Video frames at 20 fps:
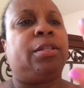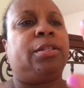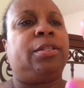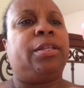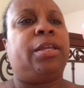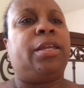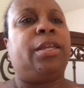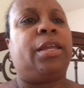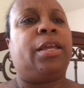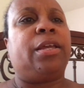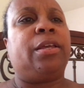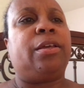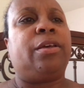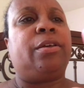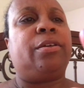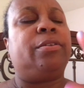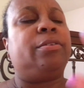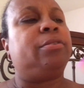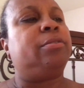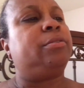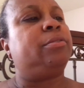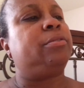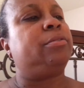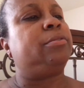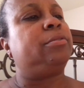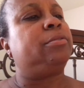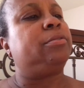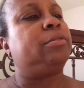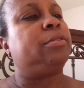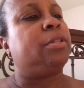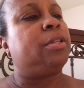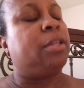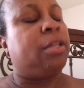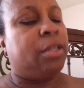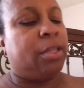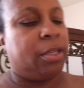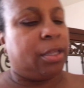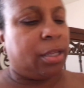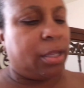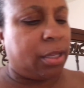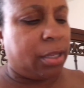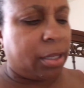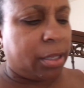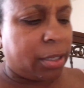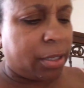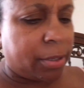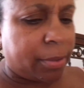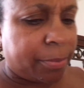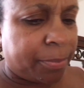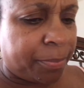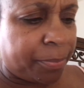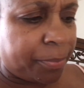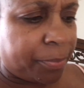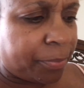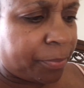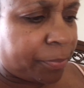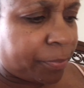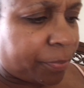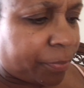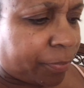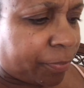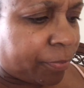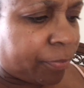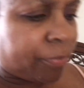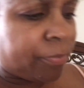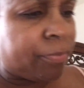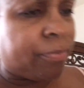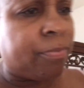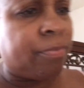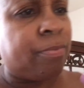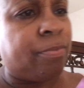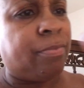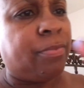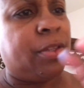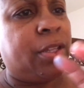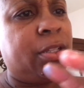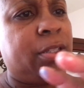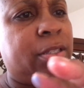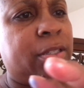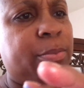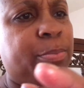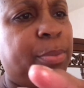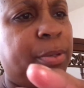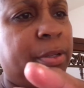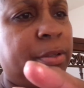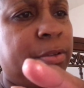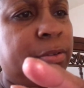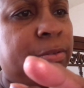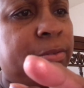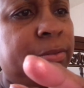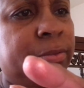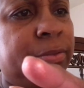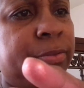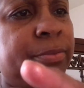There y'all go. Um, this is blue.